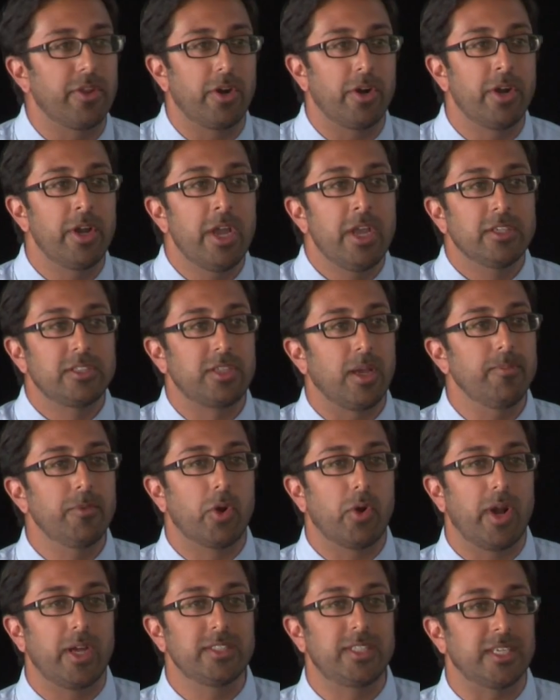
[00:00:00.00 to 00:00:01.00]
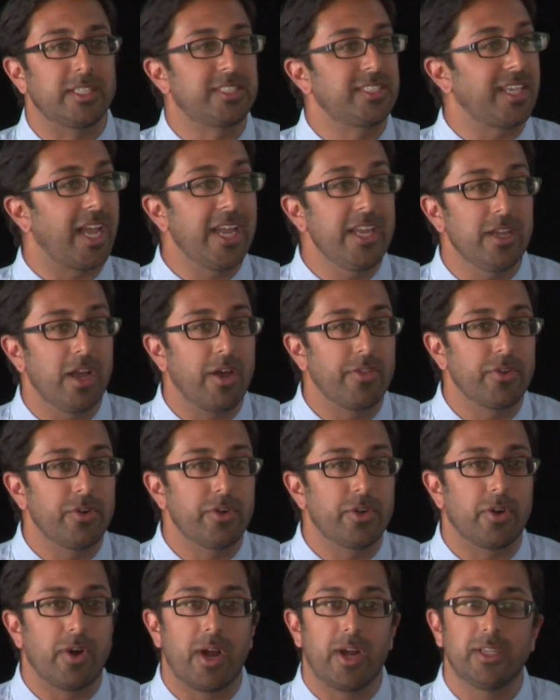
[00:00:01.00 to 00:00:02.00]
other. Some neurons excite other
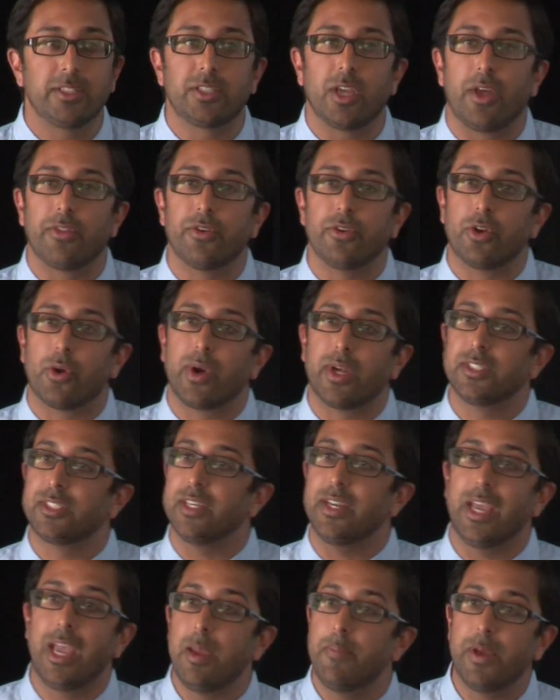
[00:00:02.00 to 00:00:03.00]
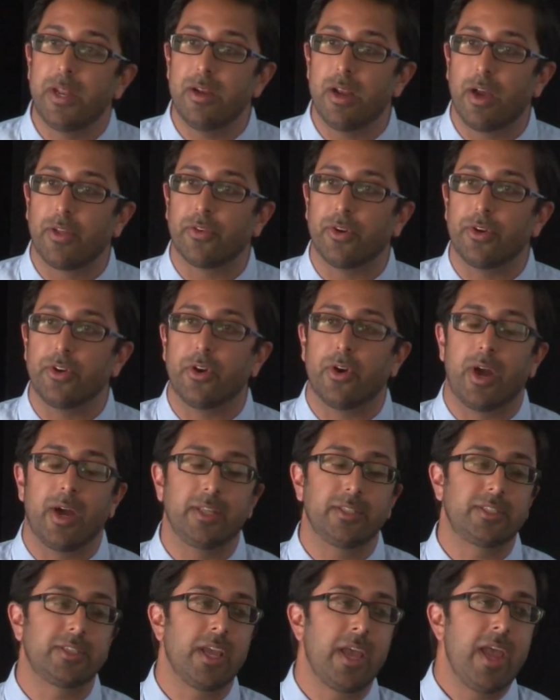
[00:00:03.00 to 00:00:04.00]
neurons, other neurons inhibit other
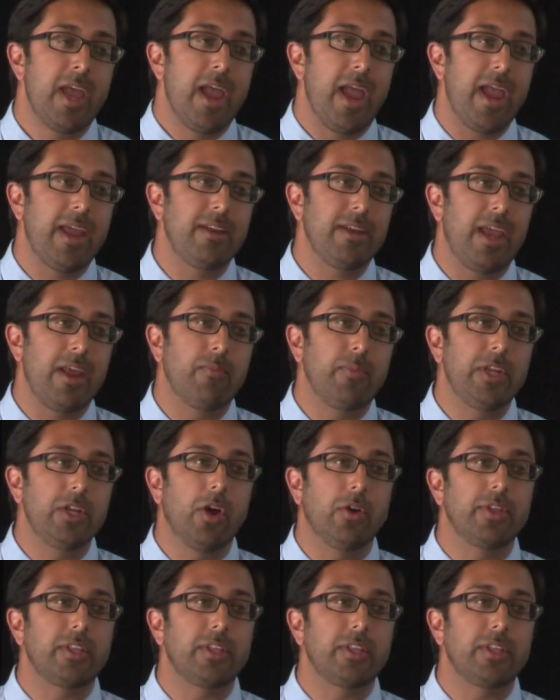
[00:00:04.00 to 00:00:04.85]
neurons. And, and we